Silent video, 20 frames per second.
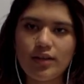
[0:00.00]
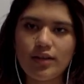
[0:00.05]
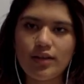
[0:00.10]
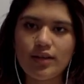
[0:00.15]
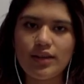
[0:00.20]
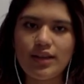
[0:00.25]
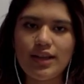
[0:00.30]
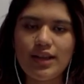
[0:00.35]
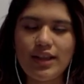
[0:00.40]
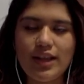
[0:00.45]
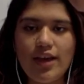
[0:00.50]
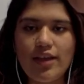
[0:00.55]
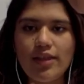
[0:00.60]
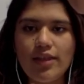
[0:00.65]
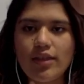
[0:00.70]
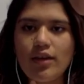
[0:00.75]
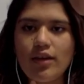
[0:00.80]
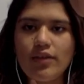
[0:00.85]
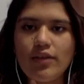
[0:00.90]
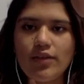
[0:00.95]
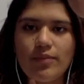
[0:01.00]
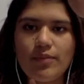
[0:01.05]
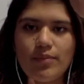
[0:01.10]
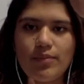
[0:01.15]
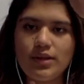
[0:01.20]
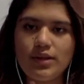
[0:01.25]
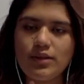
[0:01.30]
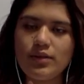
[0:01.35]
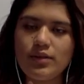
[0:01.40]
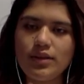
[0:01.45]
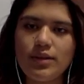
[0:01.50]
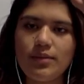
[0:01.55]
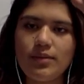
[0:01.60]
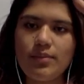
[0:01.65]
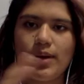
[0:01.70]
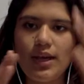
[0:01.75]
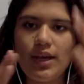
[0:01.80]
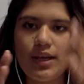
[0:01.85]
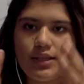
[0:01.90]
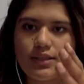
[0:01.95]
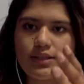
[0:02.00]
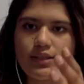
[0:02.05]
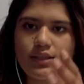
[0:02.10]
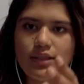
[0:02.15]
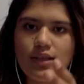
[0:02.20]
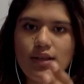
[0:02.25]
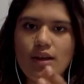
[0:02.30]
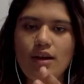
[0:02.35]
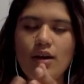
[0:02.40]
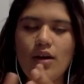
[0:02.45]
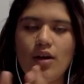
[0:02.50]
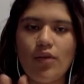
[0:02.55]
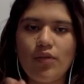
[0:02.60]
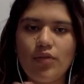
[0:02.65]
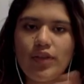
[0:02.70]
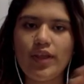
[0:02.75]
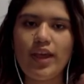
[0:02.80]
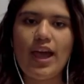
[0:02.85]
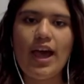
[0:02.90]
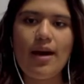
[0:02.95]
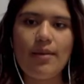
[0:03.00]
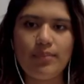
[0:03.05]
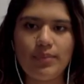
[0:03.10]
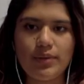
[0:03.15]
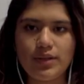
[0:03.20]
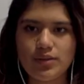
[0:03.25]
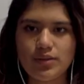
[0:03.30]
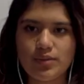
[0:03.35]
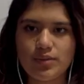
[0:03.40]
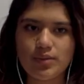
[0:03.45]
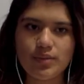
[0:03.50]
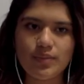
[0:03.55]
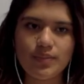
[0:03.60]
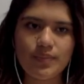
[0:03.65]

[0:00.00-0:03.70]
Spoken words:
length of the pendulum depends on the amplitude.